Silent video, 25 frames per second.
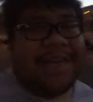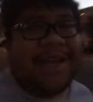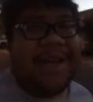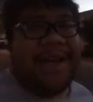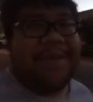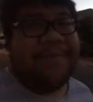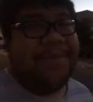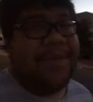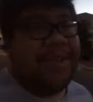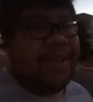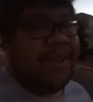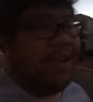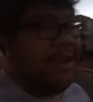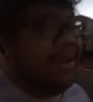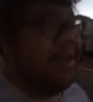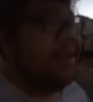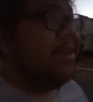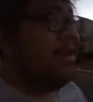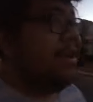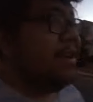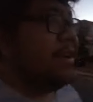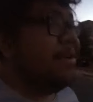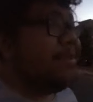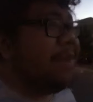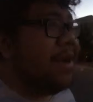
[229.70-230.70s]
topping,
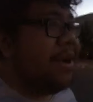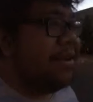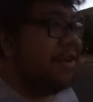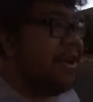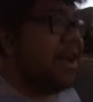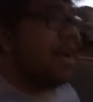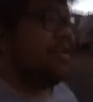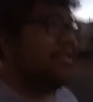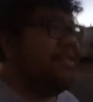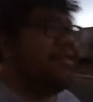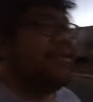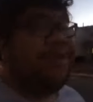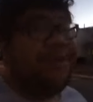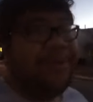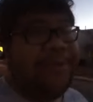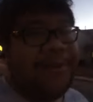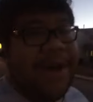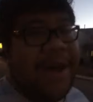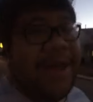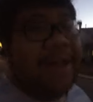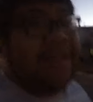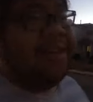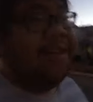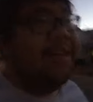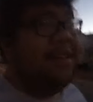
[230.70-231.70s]
about not doing
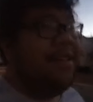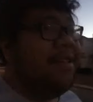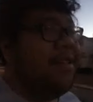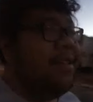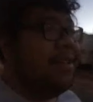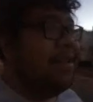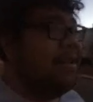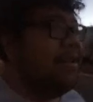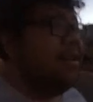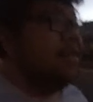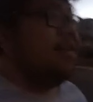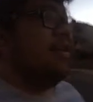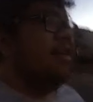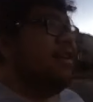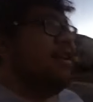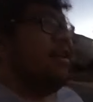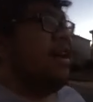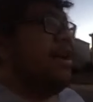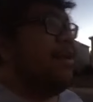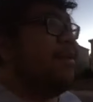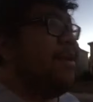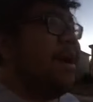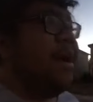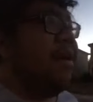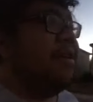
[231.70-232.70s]
well,
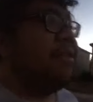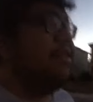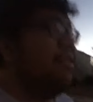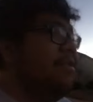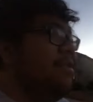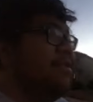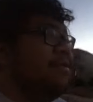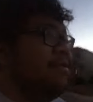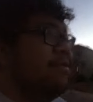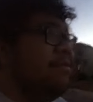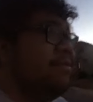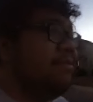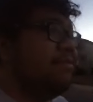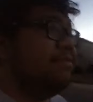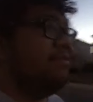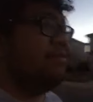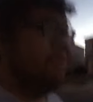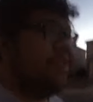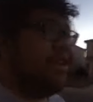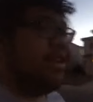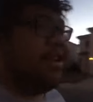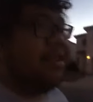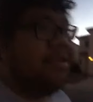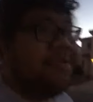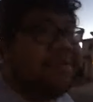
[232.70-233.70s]
about,
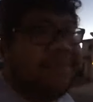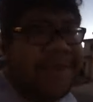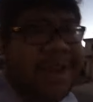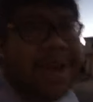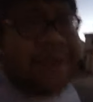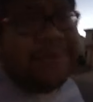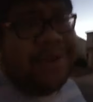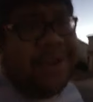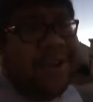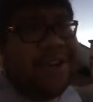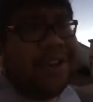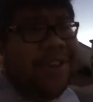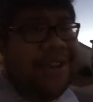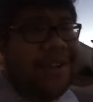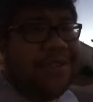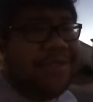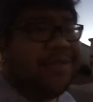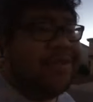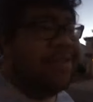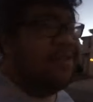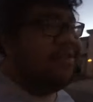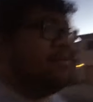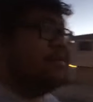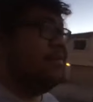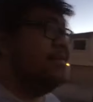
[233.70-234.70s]
you know, not winning a
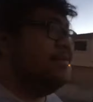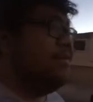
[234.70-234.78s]
local,